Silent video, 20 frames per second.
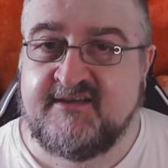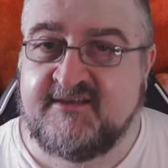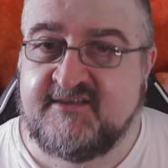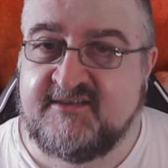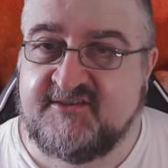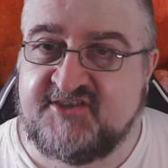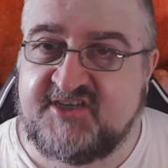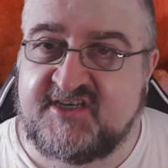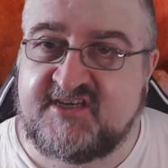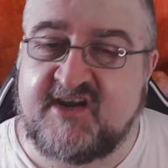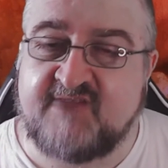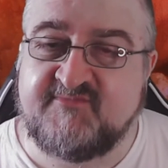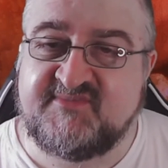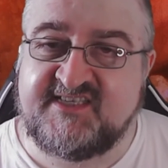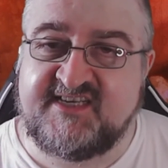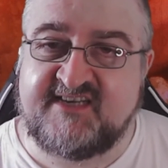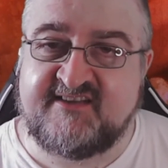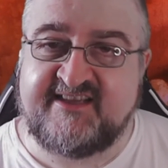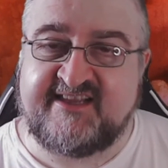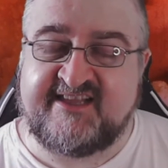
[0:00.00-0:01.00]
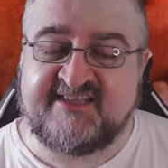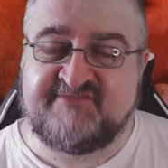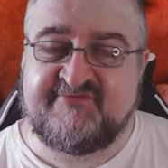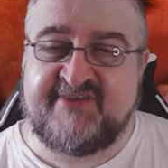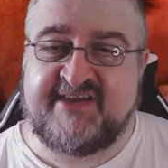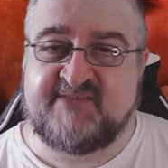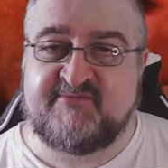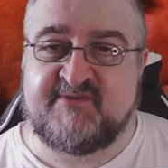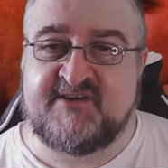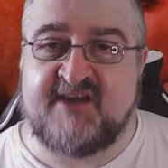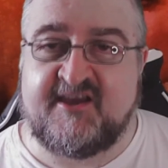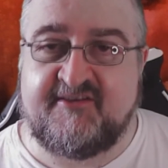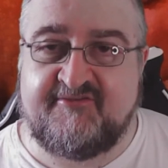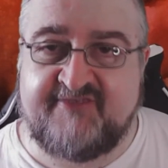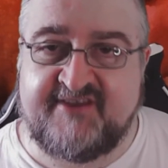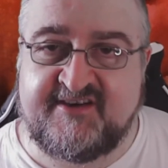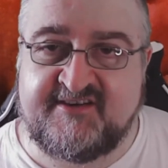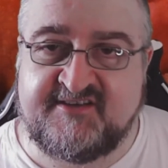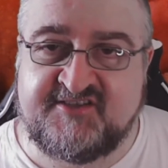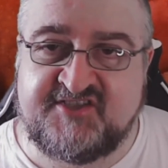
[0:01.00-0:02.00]
She comes into Las Vegas with
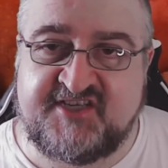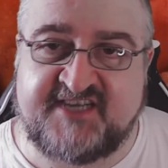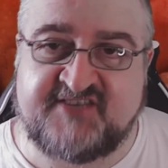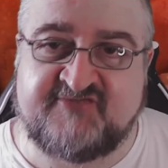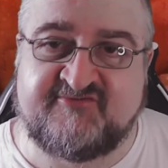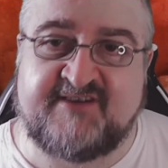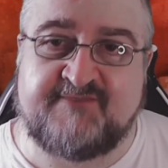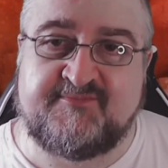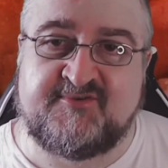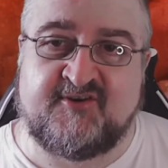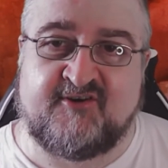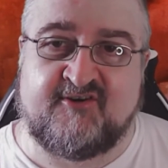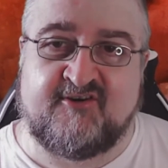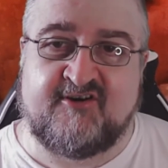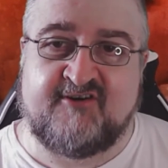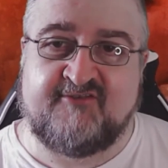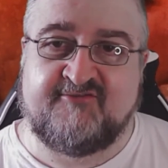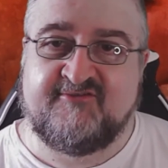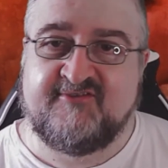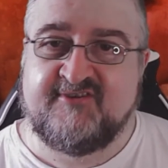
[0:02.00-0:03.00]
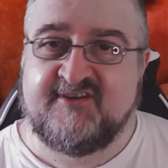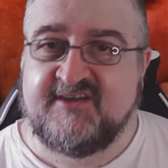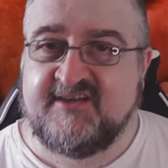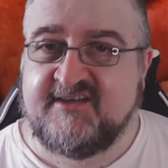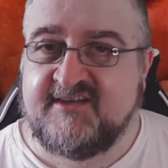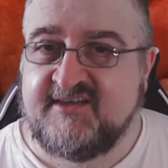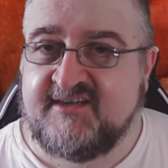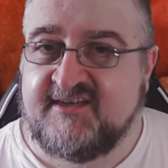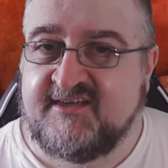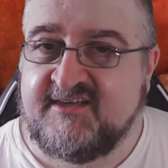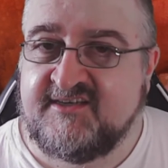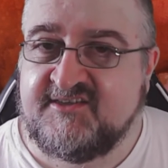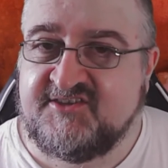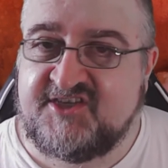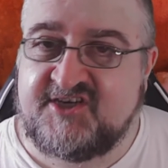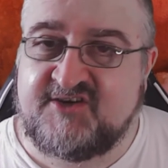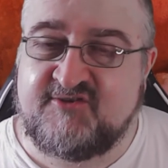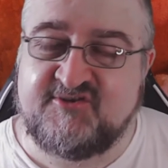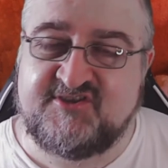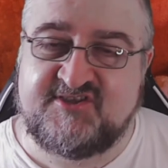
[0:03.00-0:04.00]
nothing. She gets ripped off.
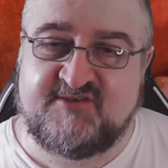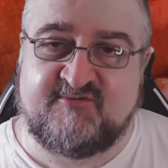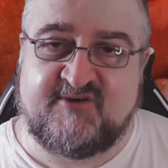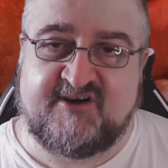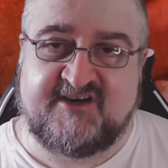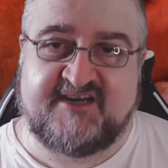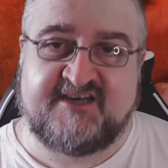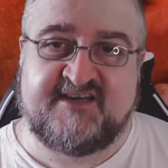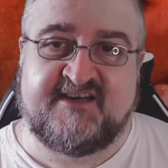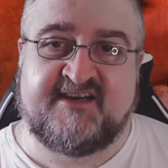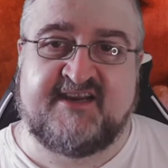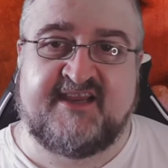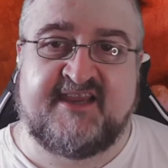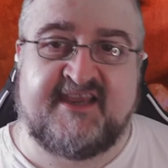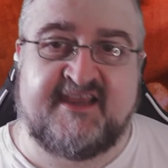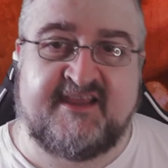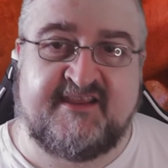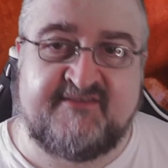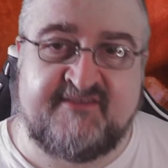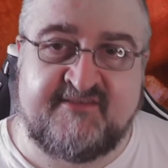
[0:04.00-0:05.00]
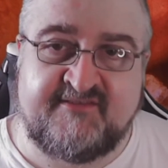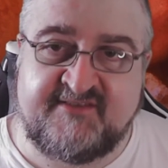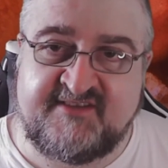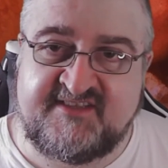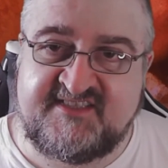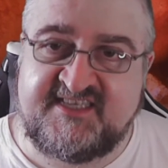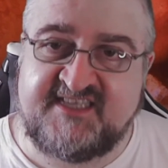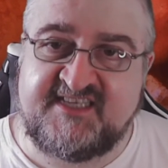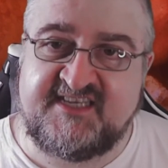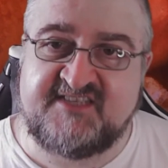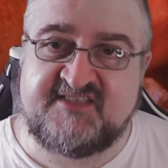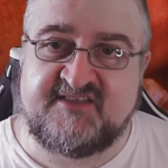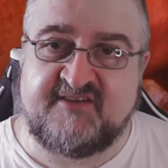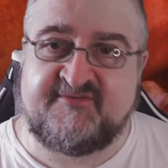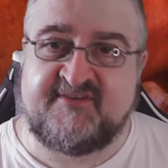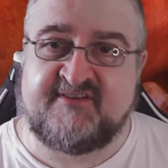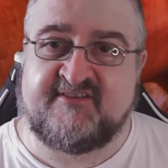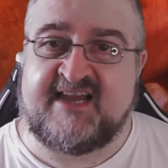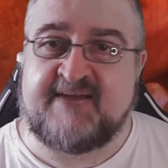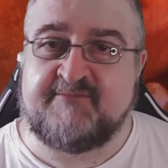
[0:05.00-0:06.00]
She goes to work in the serious of
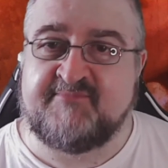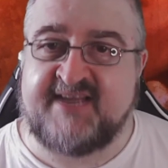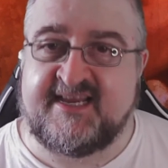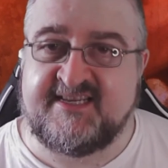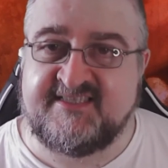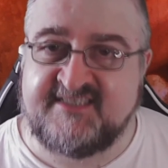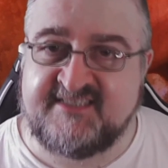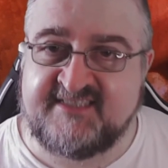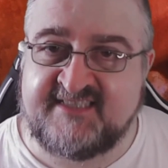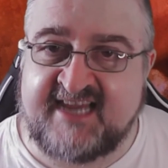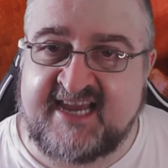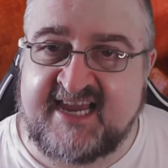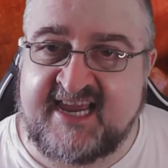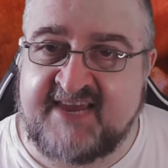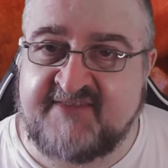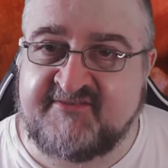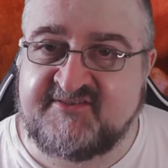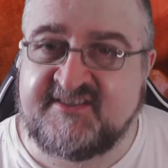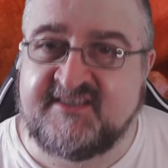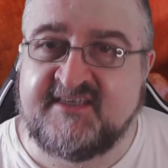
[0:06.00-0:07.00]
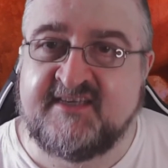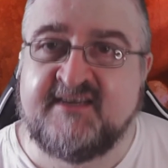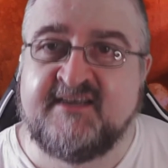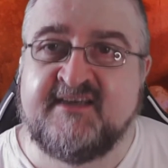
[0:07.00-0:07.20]
the lap dance and dives.